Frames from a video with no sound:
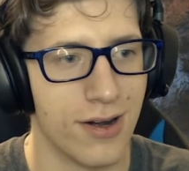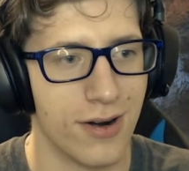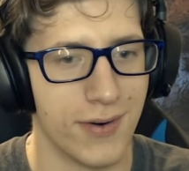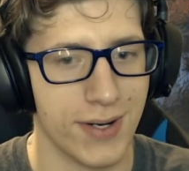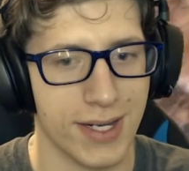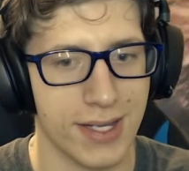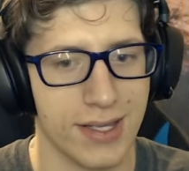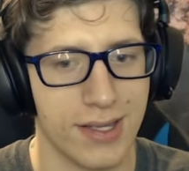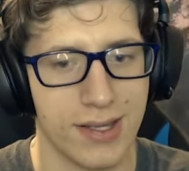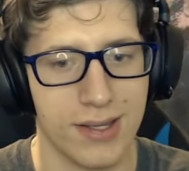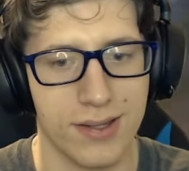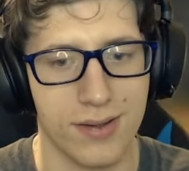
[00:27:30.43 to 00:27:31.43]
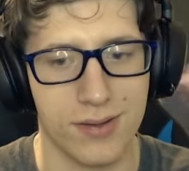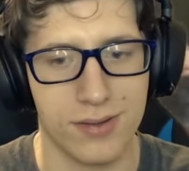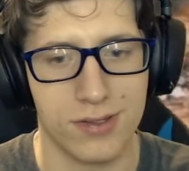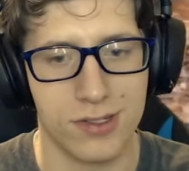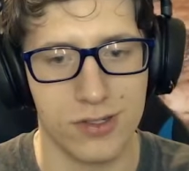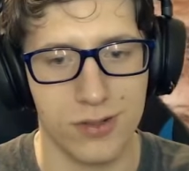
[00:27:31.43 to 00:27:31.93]
aren't
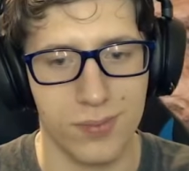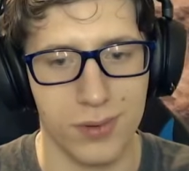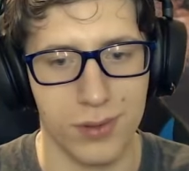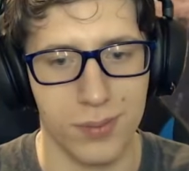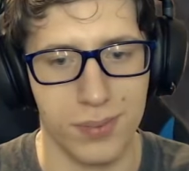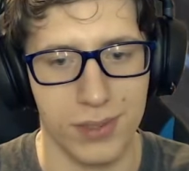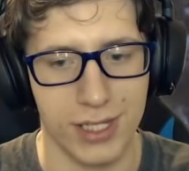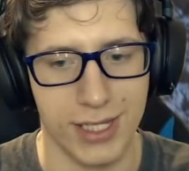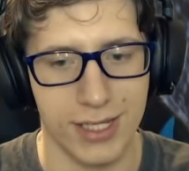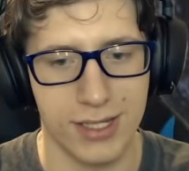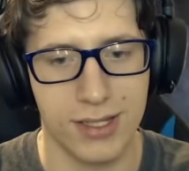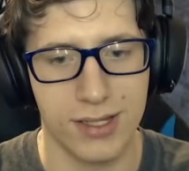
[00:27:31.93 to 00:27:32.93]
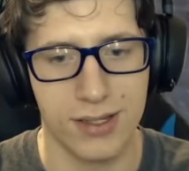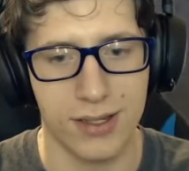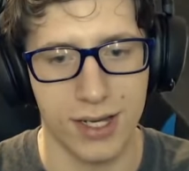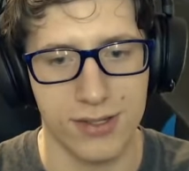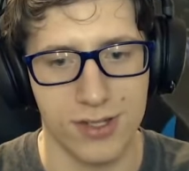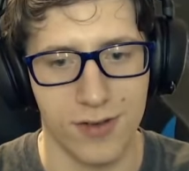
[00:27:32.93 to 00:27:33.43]
super bleak.
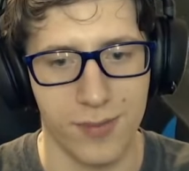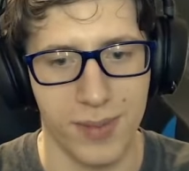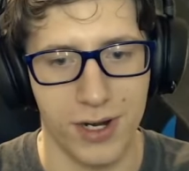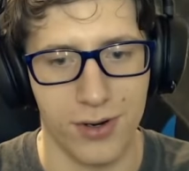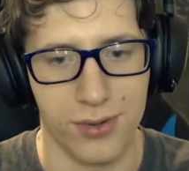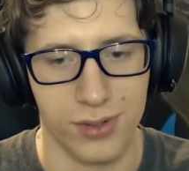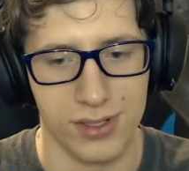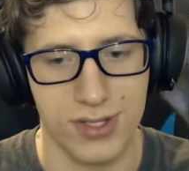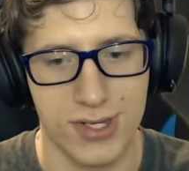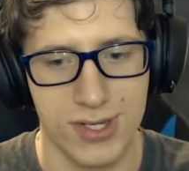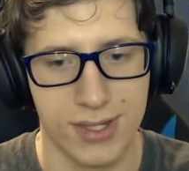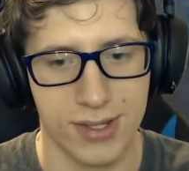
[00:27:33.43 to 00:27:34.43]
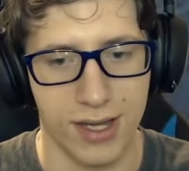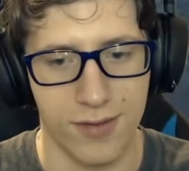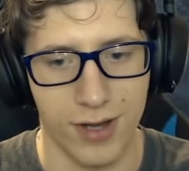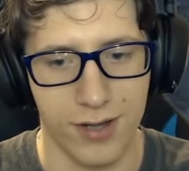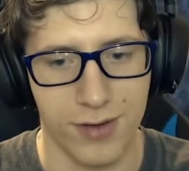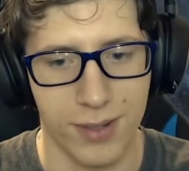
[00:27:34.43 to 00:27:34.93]
I also have a better horse. I've
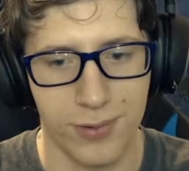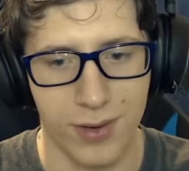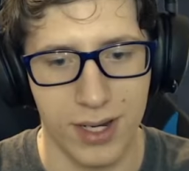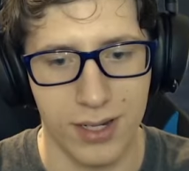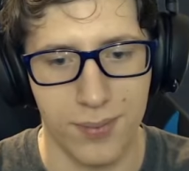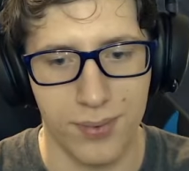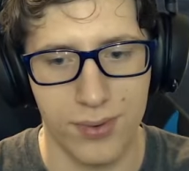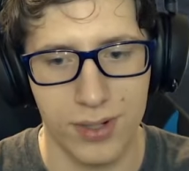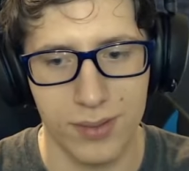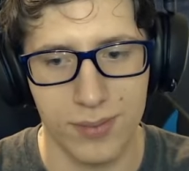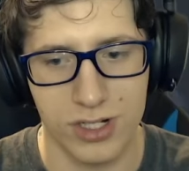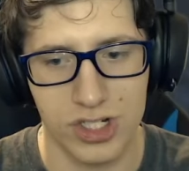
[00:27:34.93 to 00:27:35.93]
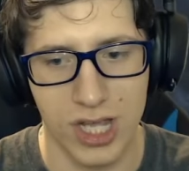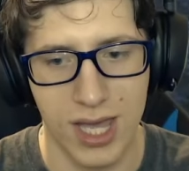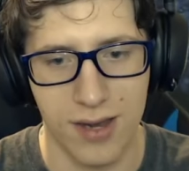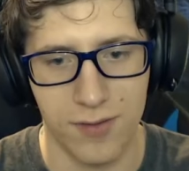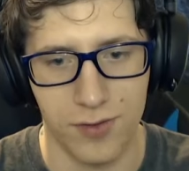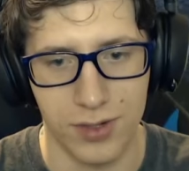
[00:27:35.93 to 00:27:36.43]
upgraded pretty much
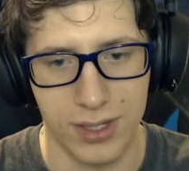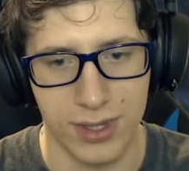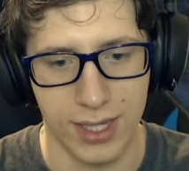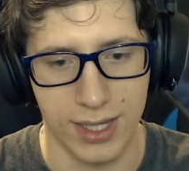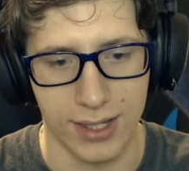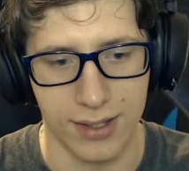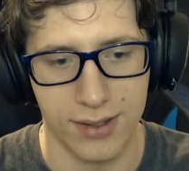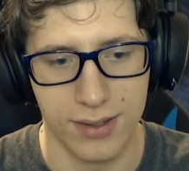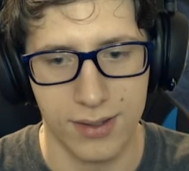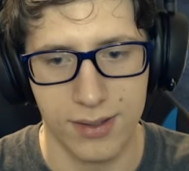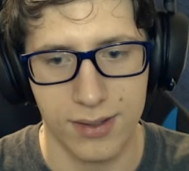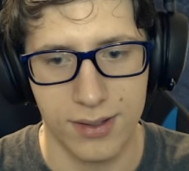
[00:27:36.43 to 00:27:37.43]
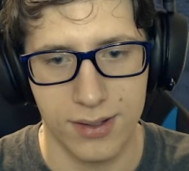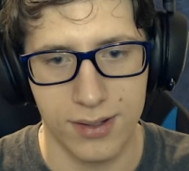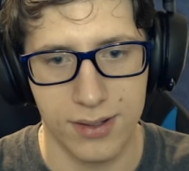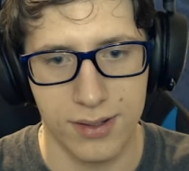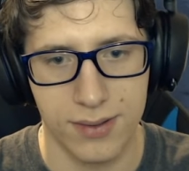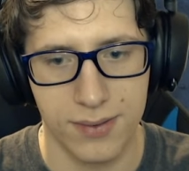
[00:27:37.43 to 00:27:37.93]
everything
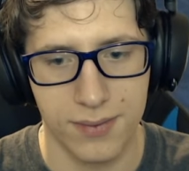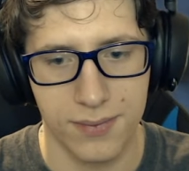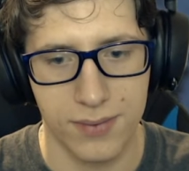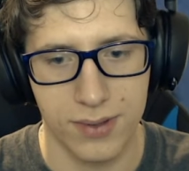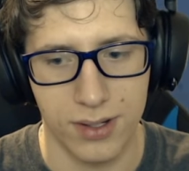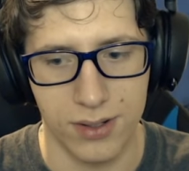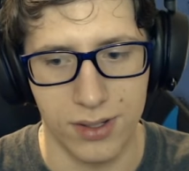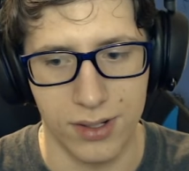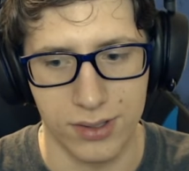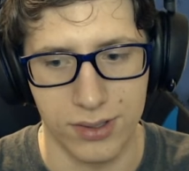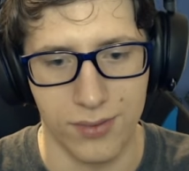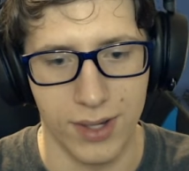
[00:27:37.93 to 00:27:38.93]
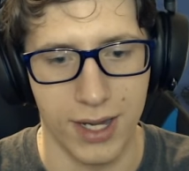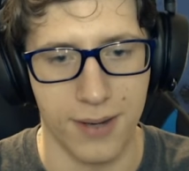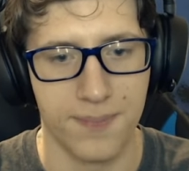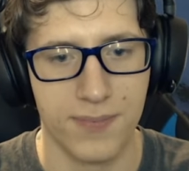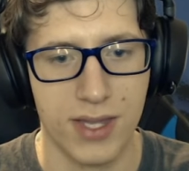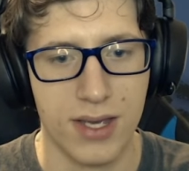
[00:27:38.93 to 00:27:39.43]
along the way.
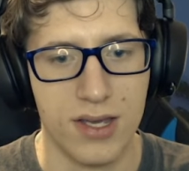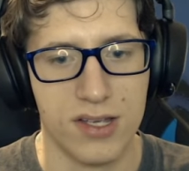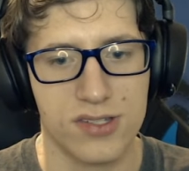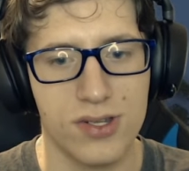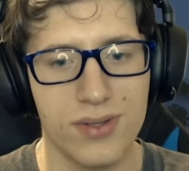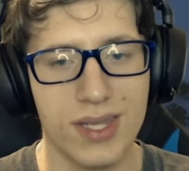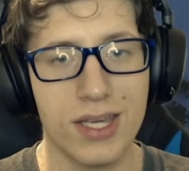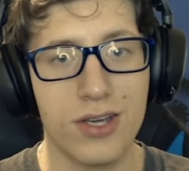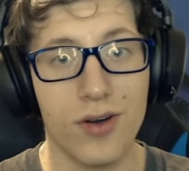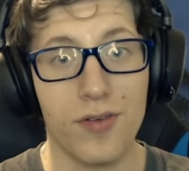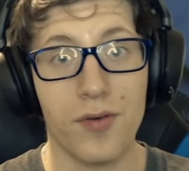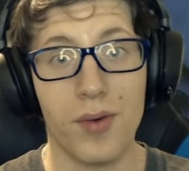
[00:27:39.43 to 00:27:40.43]
So thank you all for